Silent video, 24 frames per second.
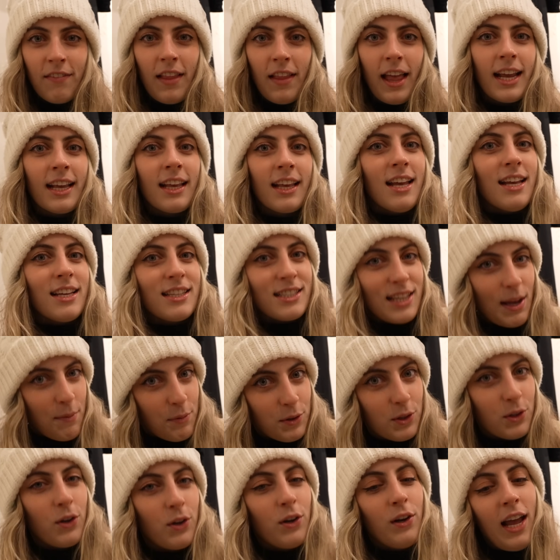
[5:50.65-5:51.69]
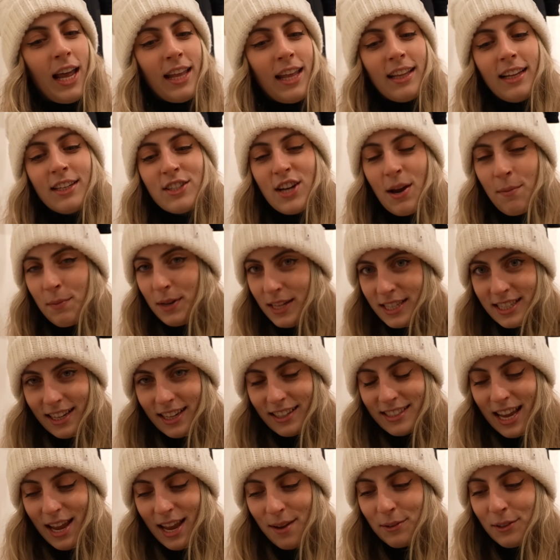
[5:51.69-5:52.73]
like zabuton and the Japanese style
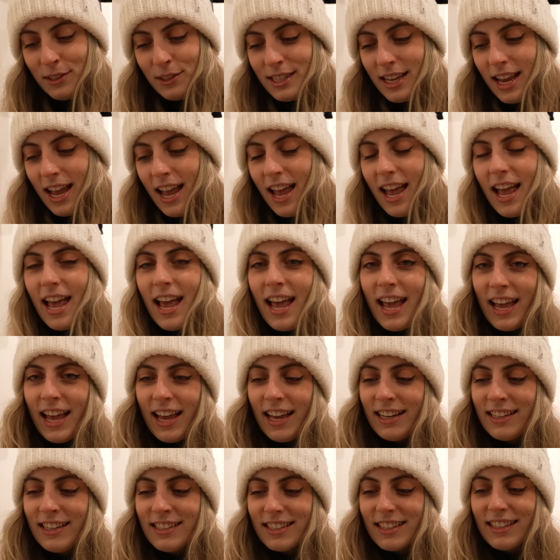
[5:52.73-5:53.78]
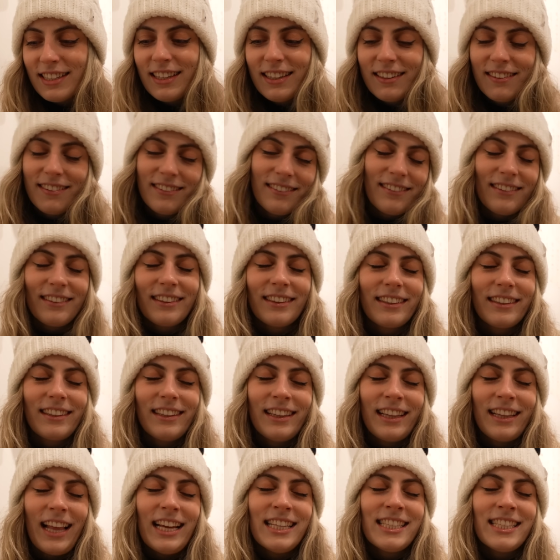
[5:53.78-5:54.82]
tables. And
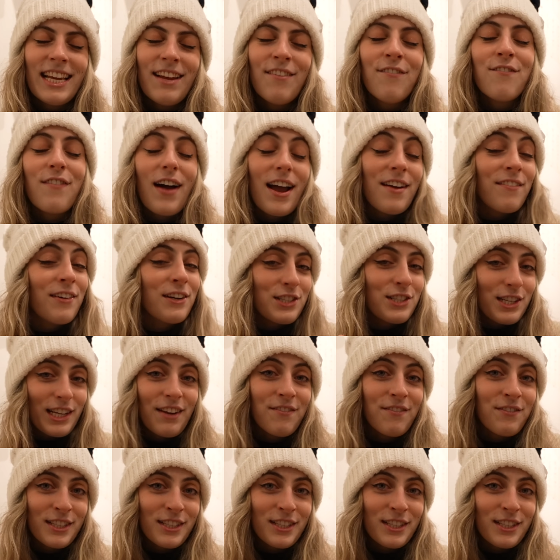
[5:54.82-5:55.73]
they said 500 yen for